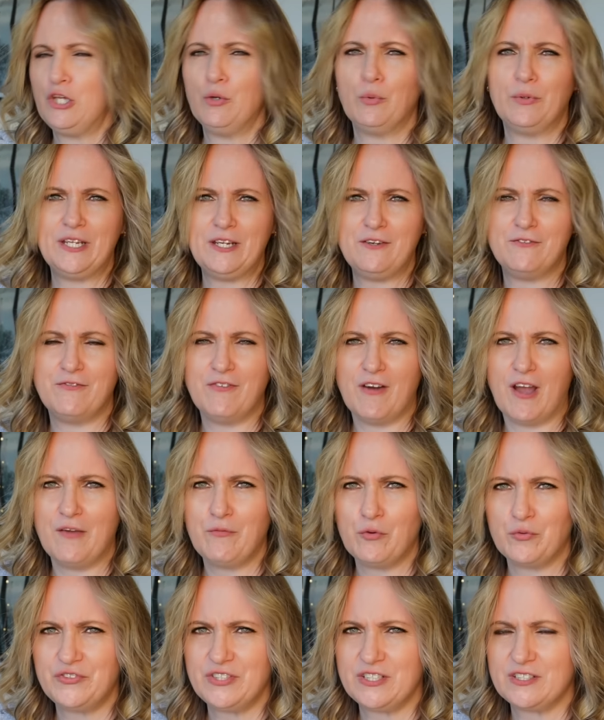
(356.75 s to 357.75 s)
You'll need
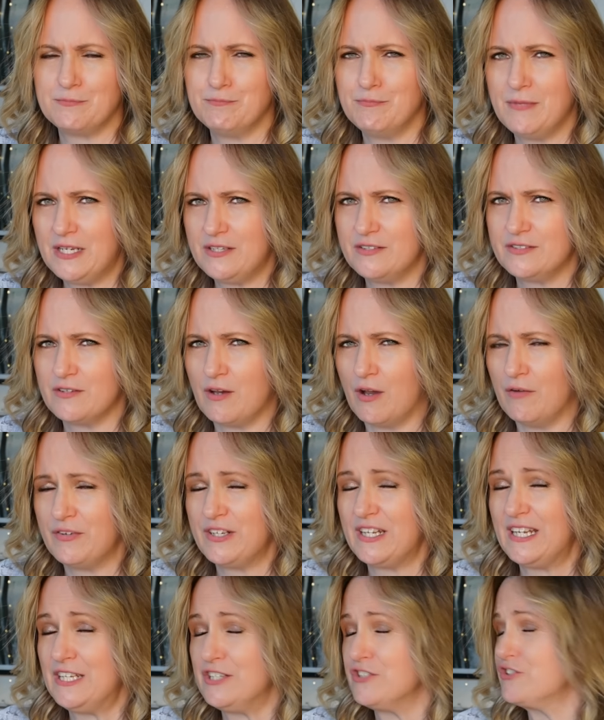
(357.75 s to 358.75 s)
5 or 6 meters of
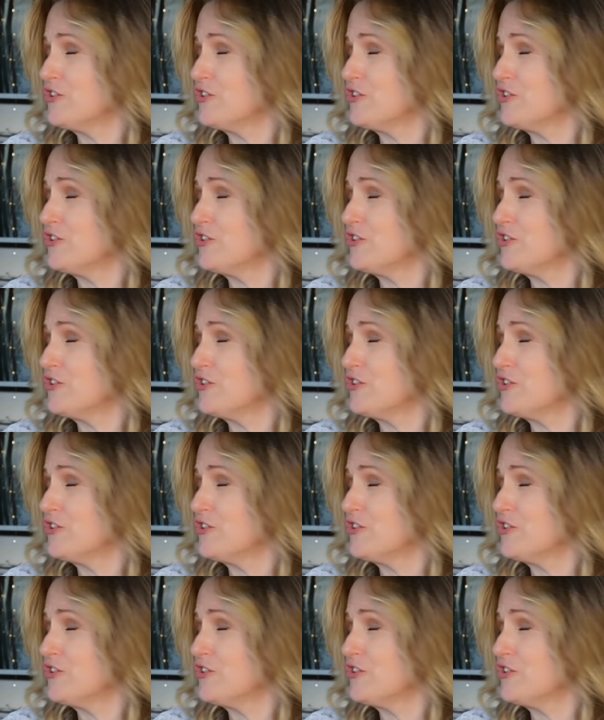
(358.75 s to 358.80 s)
it in